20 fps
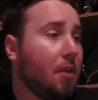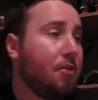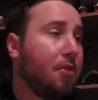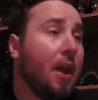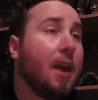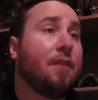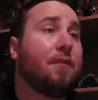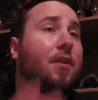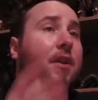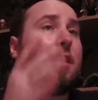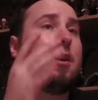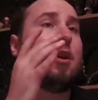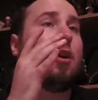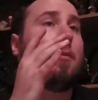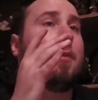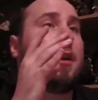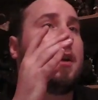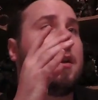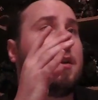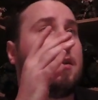thankfully,
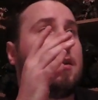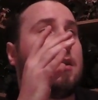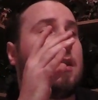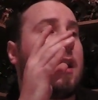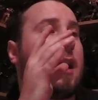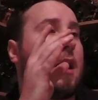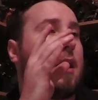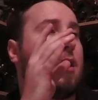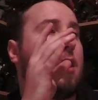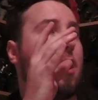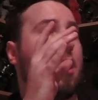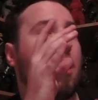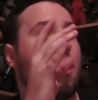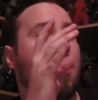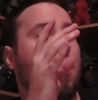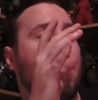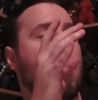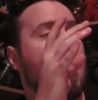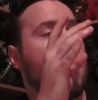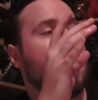nobody that I
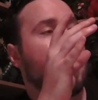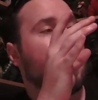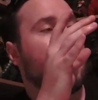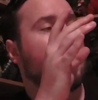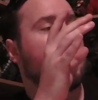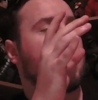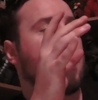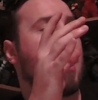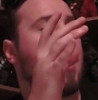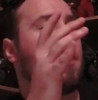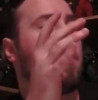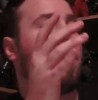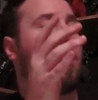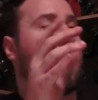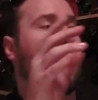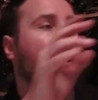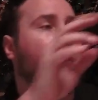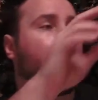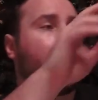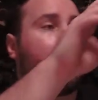know has gotten
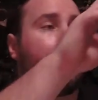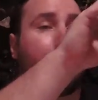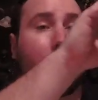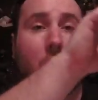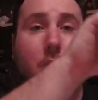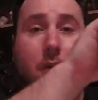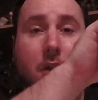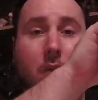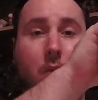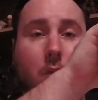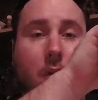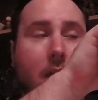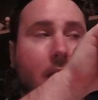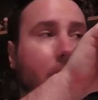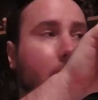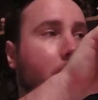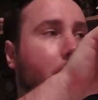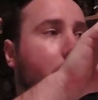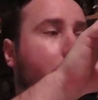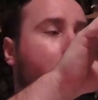one with a broken wing,
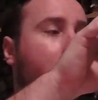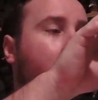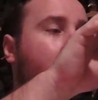because